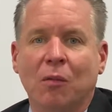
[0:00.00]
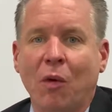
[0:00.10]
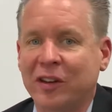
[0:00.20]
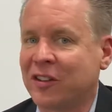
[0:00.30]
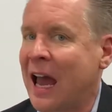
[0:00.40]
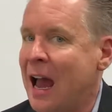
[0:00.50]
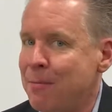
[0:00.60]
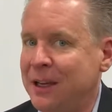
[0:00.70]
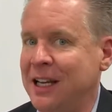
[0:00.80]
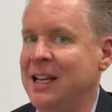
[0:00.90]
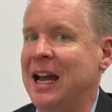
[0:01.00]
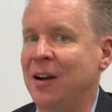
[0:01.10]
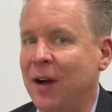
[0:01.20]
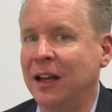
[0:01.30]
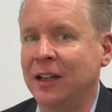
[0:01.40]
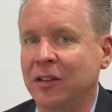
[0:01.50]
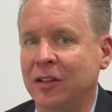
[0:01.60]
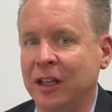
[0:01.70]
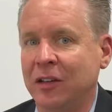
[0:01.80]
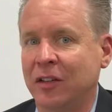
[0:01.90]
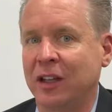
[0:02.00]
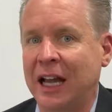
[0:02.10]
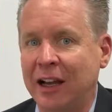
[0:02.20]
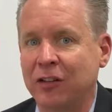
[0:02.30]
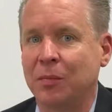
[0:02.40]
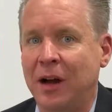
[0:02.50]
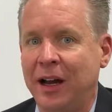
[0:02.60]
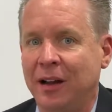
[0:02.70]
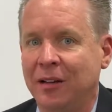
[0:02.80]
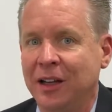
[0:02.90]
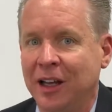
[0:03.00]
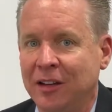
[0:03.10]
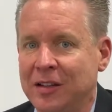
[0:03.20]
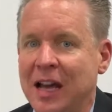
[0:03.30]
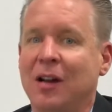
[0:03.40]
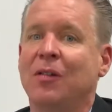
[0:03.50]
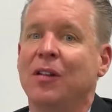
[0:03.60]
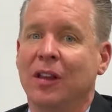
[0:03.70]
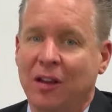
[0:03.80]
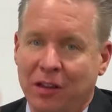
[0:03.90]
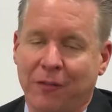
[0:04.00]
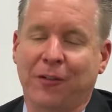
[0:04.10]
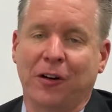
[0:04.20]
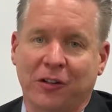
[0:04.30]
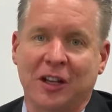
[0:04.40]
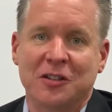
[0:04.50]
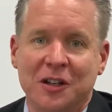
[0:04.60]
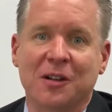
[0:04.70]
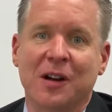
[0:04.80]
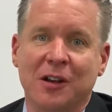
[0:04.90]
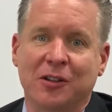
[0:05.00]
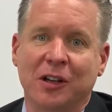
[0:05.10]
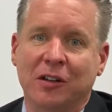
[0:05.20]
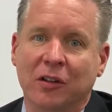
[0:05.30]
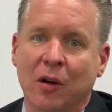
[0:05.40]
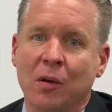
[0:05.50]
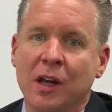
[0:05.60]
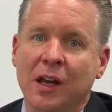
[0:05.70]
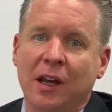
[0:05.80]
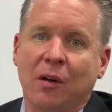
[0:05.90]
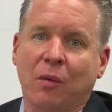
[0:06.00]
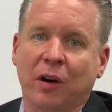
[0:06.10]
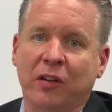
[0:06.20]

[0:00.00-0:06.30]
What's happening now, Alex, is the last mile is now the first consideration. So we're